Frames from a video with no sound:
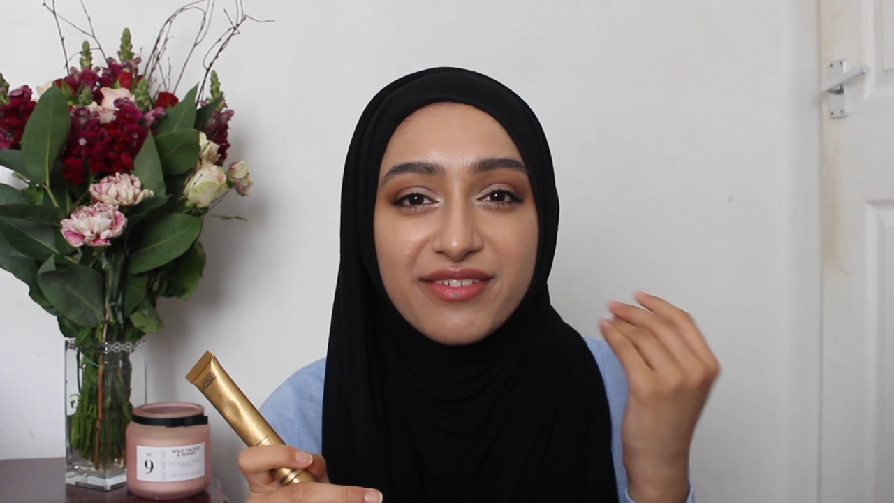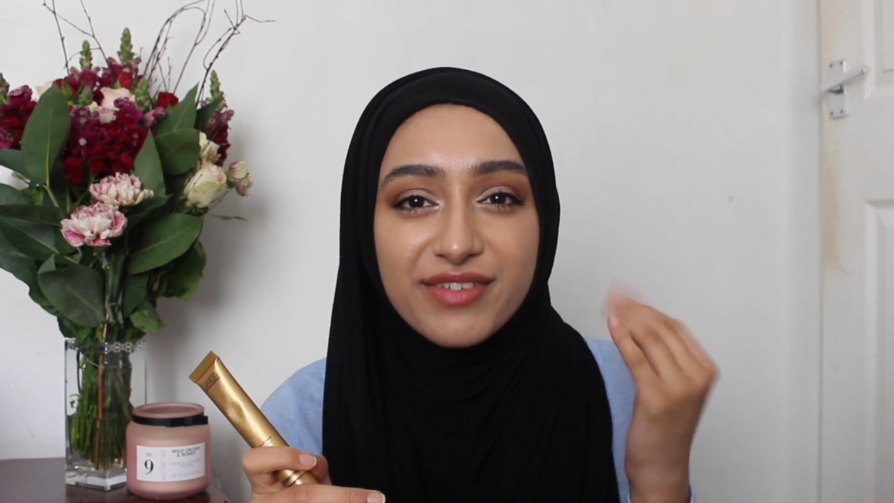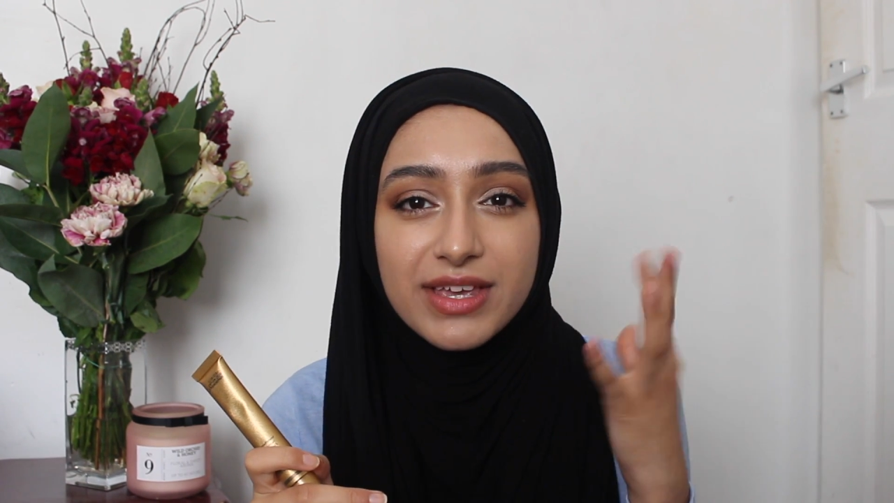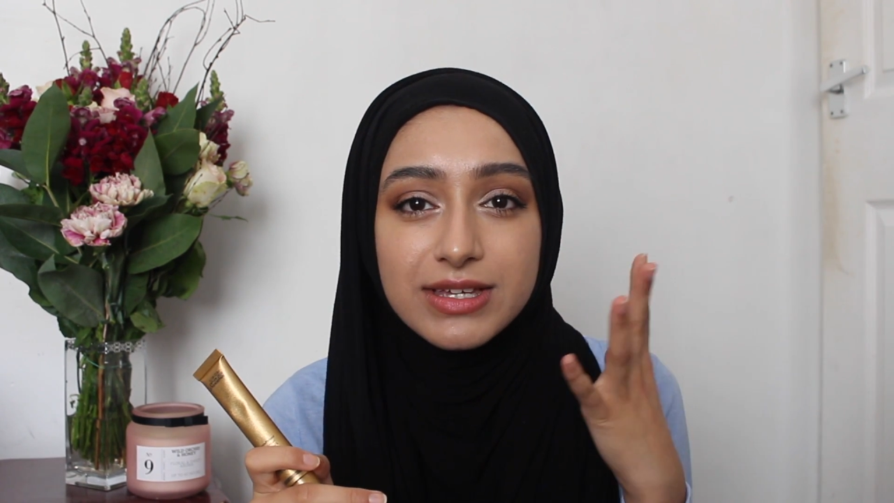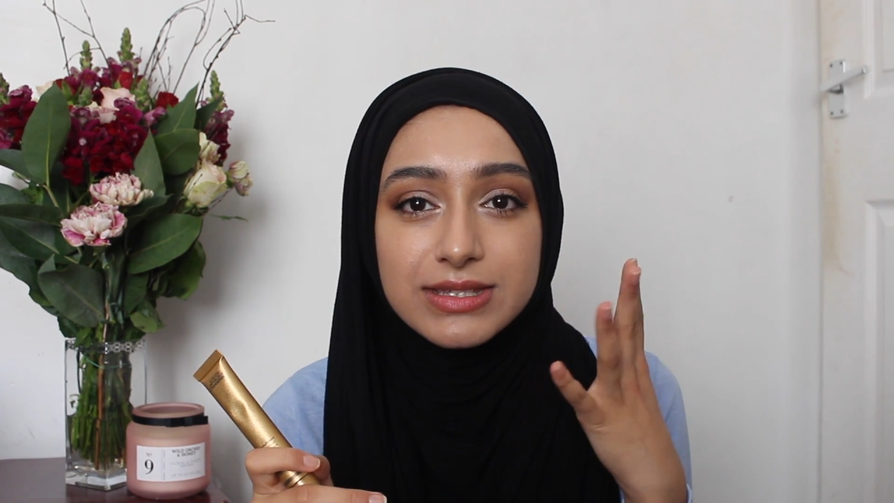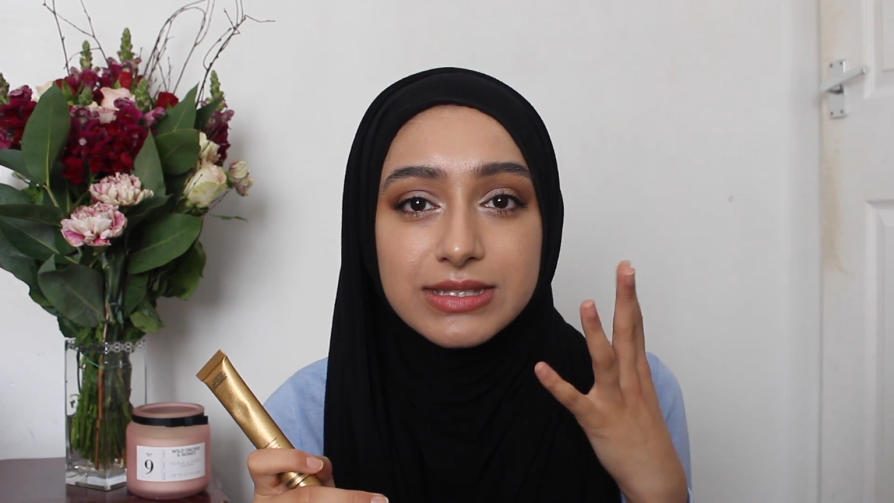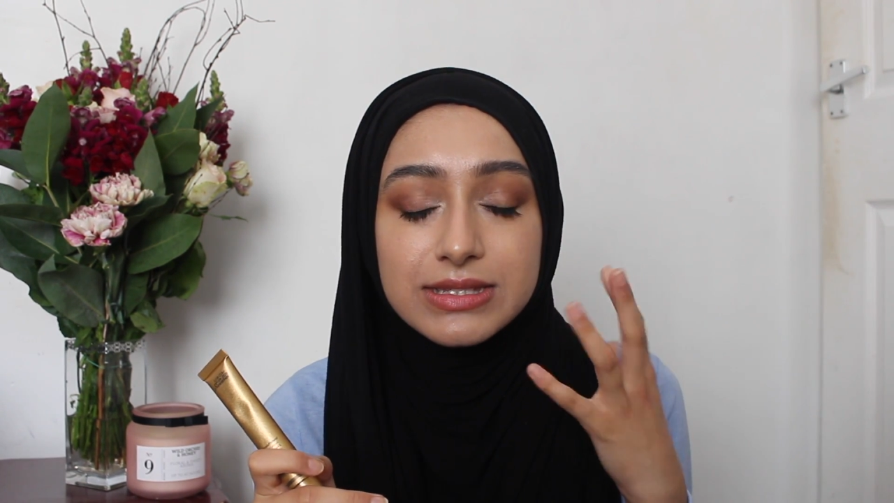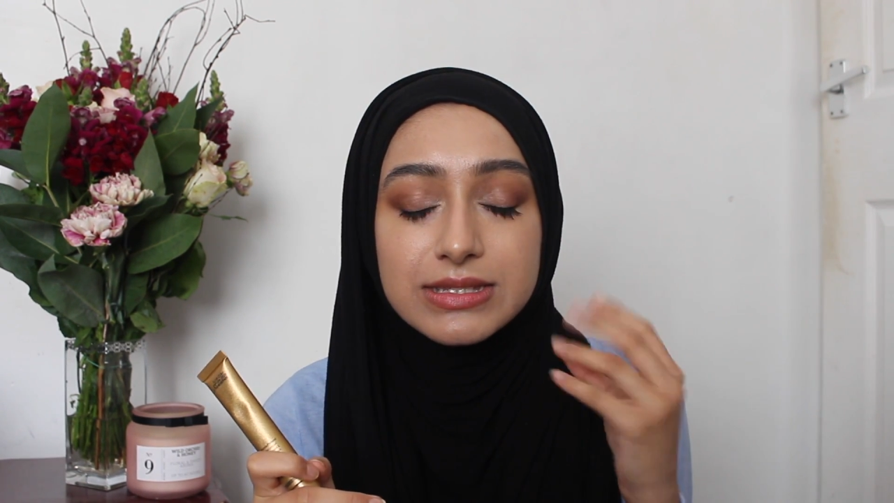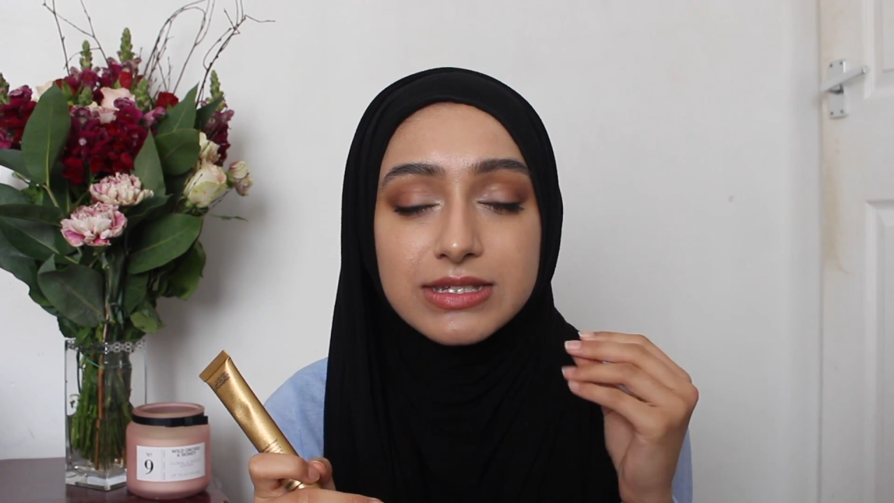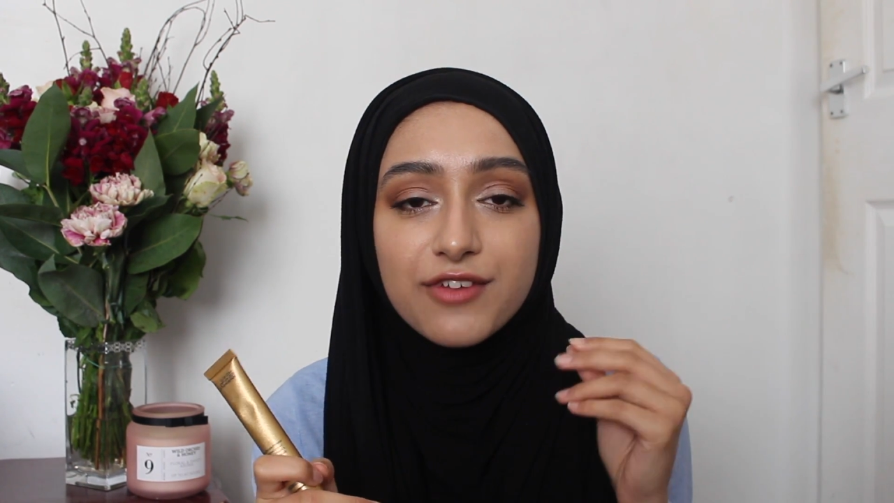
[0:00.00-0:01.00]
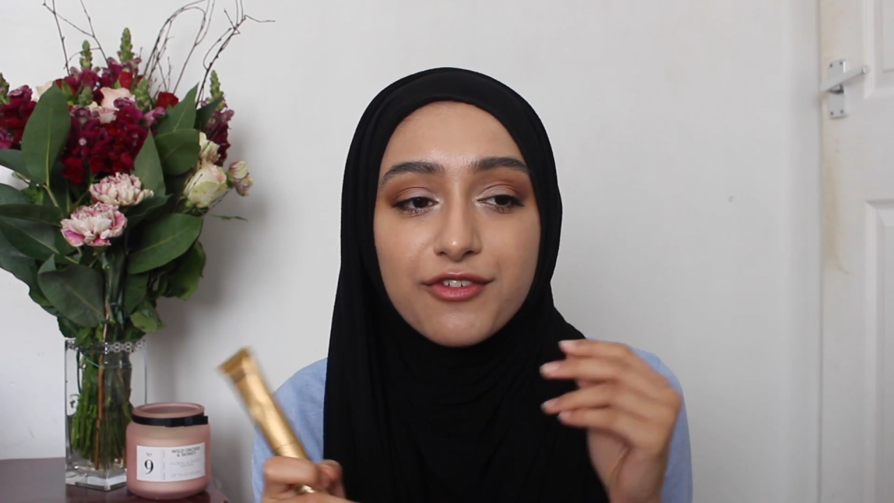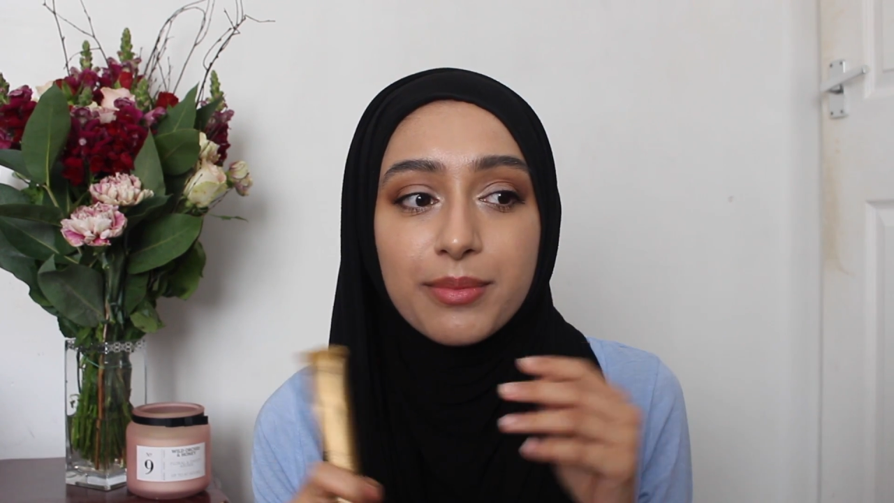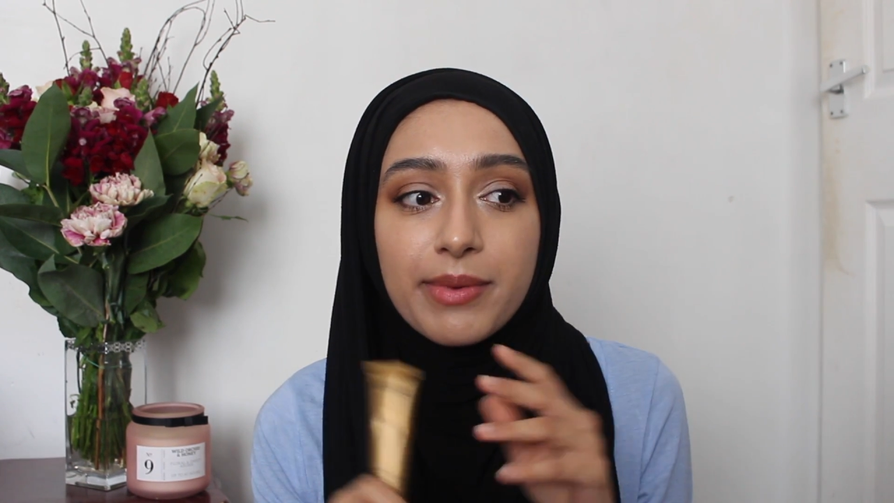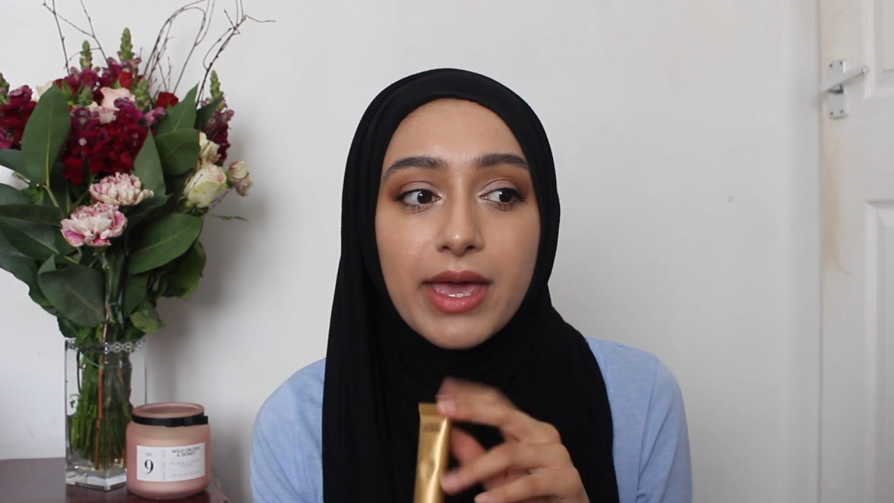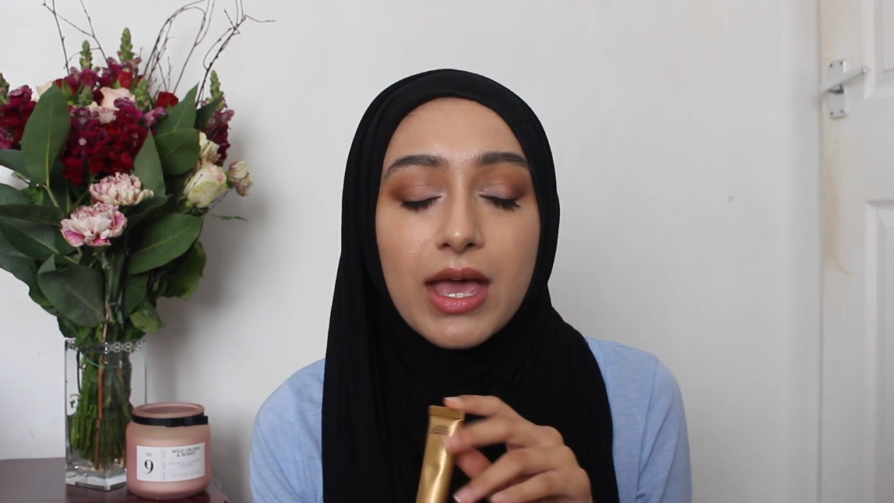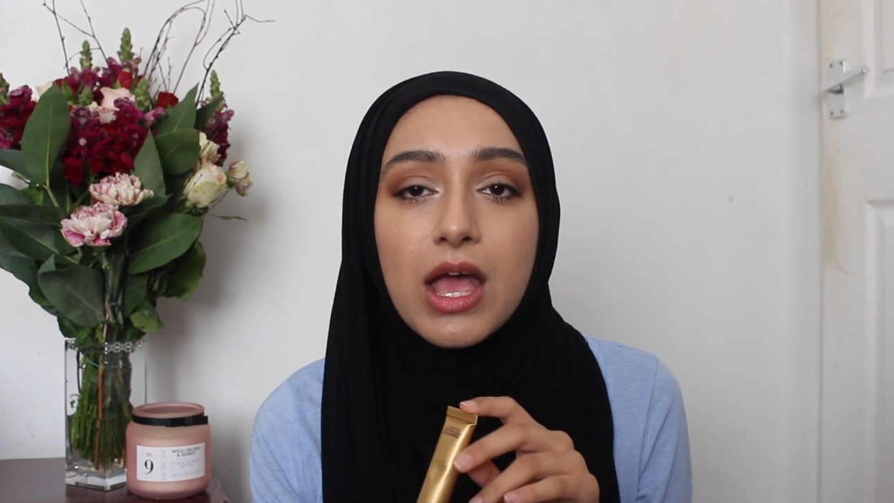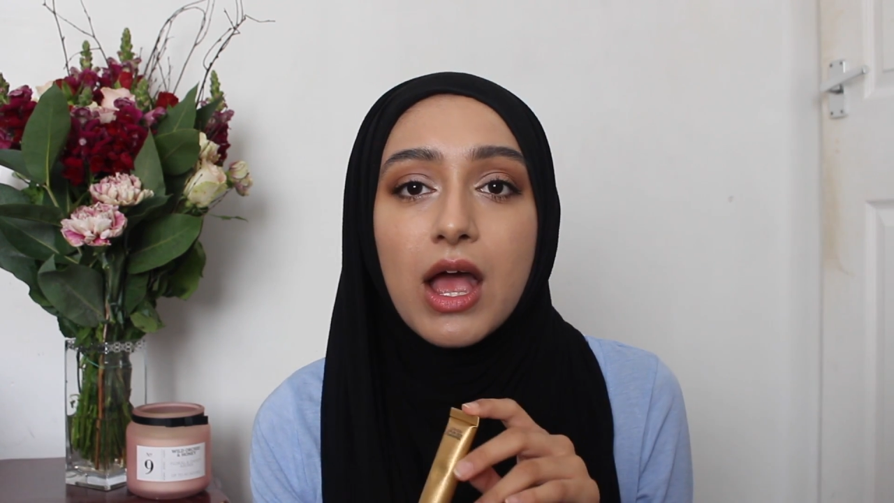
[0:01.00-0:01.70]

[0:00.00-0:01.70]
fingers and stuff a bit.